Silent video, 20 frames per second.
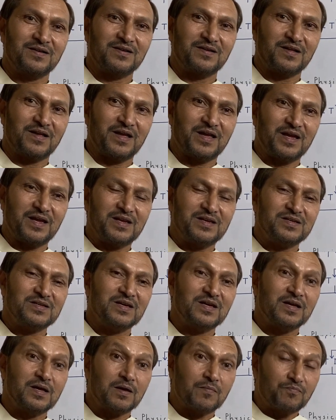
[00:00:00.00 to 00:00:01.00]
and
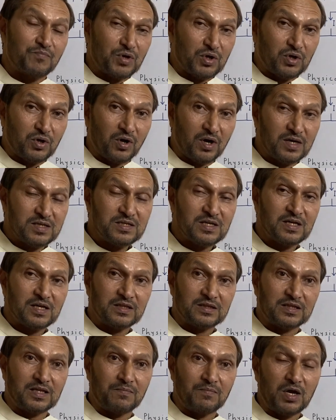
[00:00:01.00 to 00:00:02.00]
because
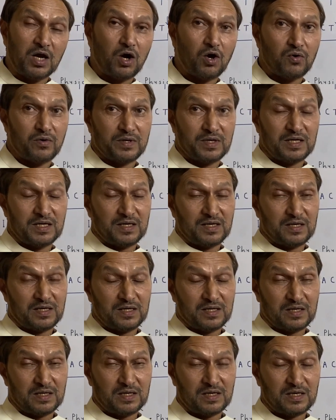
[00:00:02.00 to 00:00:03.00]
now
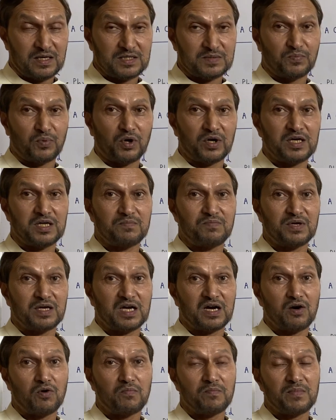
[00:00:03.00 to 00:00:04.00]
his body
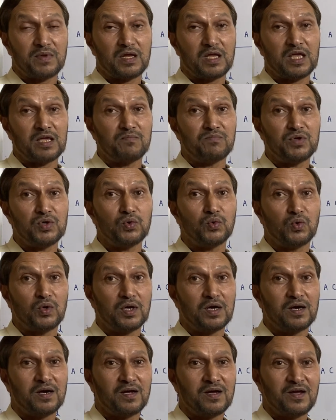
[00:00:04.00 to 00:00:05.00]
become immune.
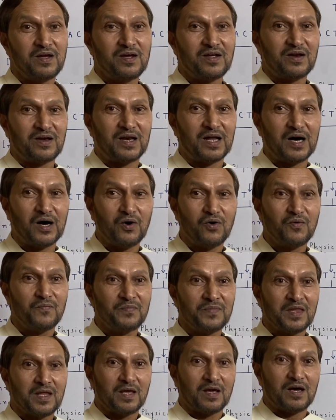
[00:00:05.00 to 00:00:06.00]
Now
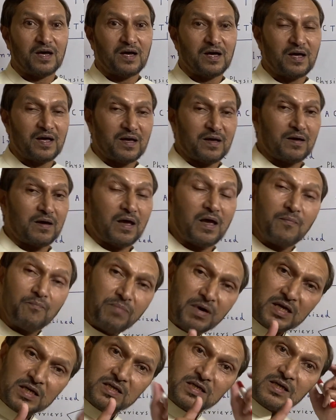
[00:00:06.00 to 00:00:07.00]

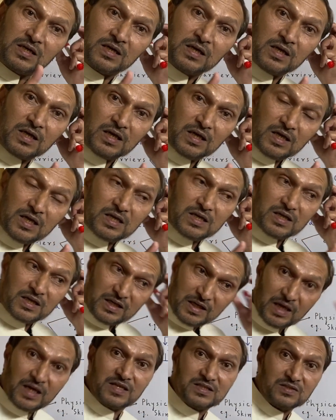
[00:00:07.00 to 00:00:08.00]
but in
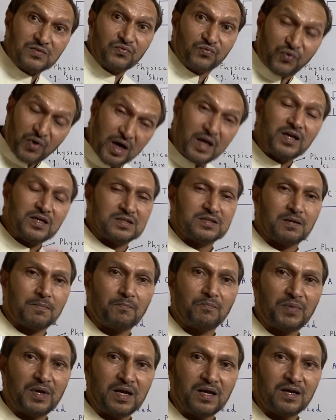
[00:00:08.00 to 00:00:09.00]
case, for
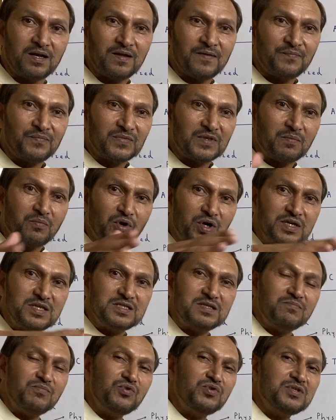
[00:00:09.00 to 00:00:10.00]
example, the body's
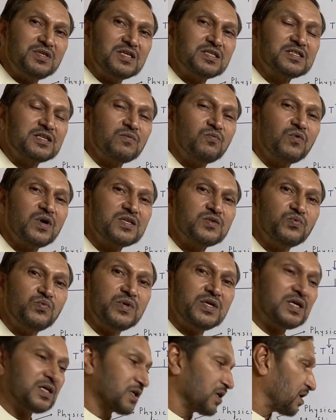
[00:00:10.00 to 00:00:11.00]
immune system was
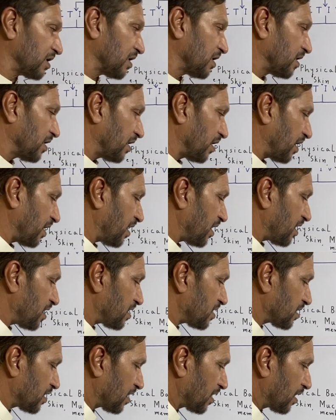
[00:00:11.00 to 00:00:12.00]
weak
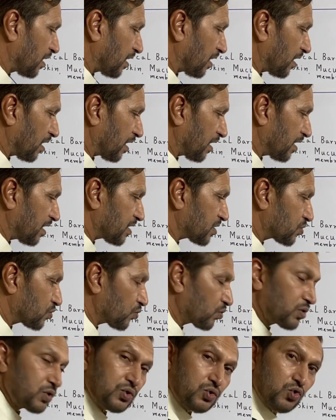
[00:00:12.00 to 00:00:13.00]
and it
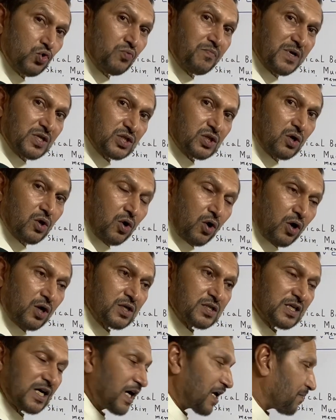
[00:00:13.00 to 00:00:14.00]
took too much long
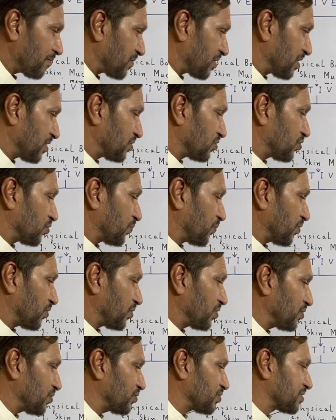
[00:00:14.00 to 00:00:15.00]
time to
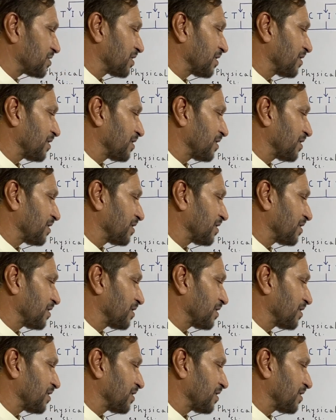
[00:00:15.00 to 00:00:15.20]
produce